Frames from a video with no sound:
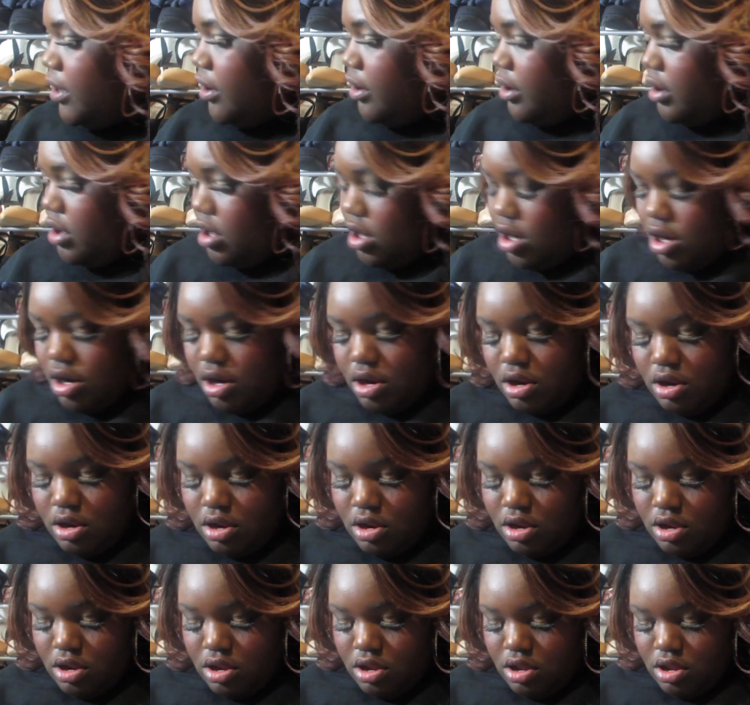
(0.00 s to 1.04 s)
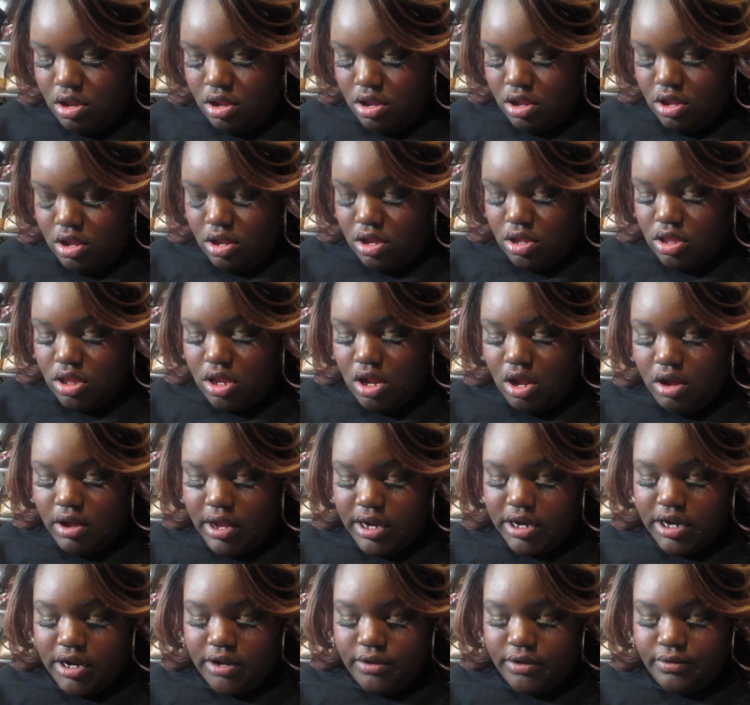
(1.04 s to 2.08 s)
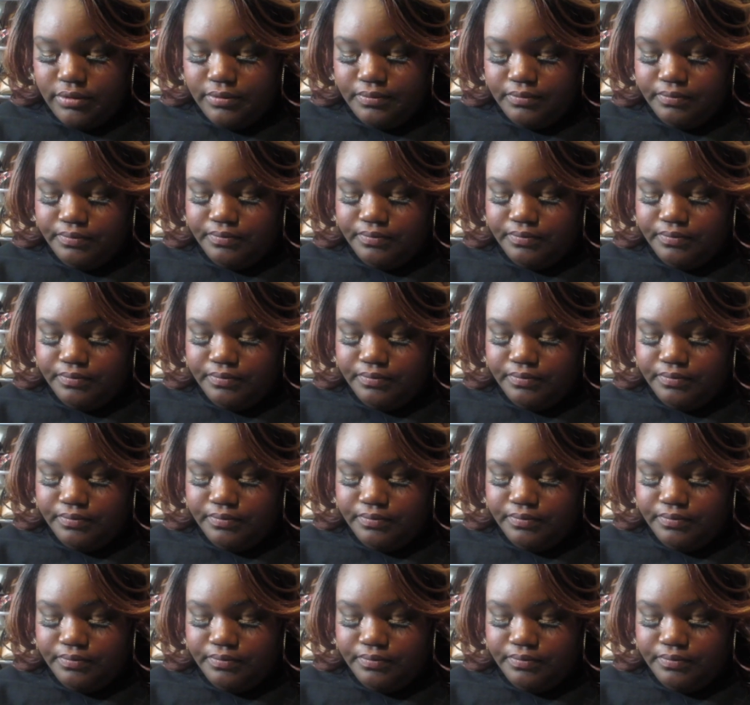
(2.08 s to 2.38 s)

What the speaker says: here. No, I don't.